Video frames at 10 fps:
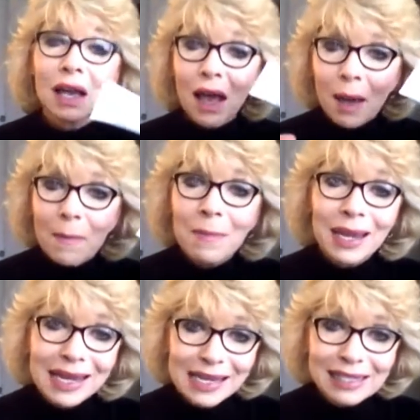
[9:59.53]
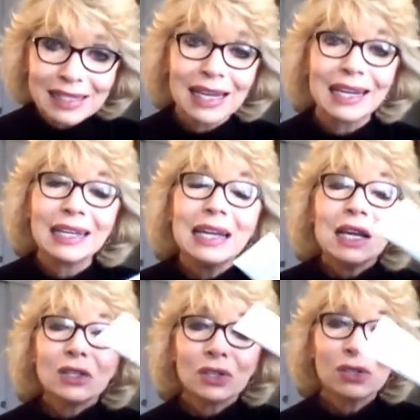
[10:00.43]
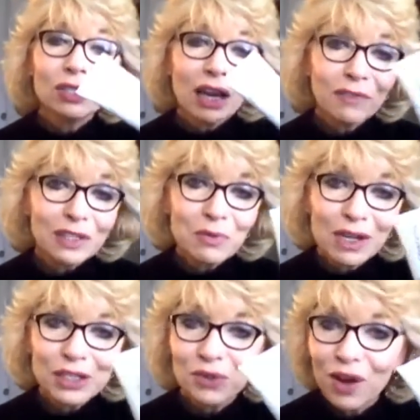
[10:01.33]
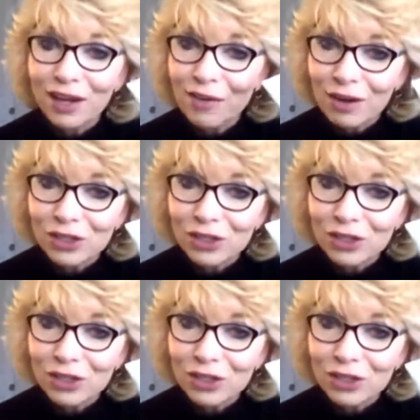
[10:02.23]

amazing. So you definitely want to try our